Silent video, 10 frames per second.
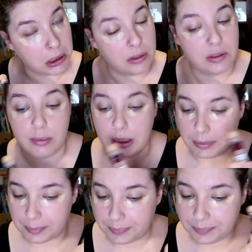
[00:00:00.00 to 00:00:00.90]
used to
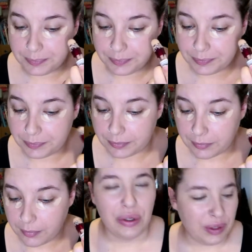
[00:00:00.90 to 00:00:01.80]
be.
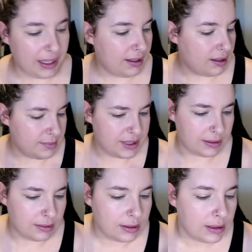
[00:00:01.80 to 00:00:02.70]
Okay, I'm
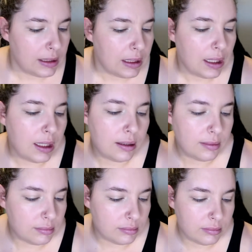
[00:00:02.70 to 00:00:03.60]
done.
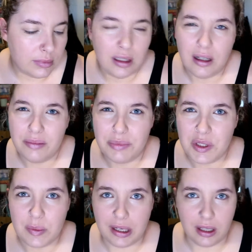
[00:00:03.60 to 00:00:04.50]
I'm
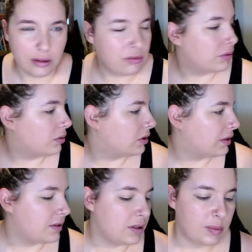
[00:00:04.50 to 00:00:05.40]
just speeding through all of
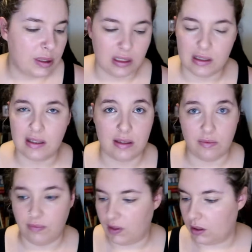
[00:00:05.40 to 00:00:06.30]
this because this
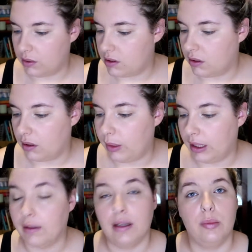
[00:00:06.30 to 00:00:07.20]
video is not
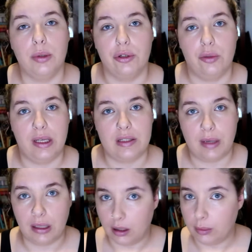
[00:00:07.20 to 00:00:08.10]
about how to put on your base
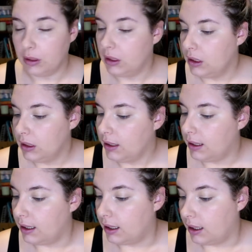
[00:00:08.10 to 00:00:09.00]
makeup.
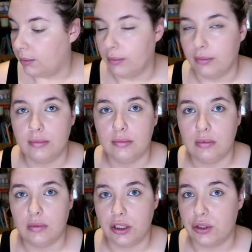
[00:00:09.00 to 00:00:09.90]

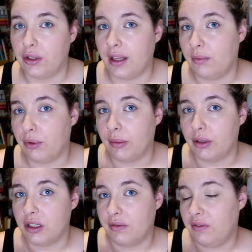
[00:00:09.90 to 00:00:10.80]
I show that in pretty
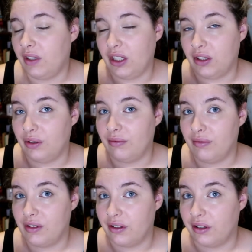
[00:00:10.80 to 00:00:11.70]
much every video,
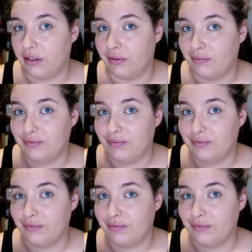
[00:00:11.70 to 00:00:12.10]
so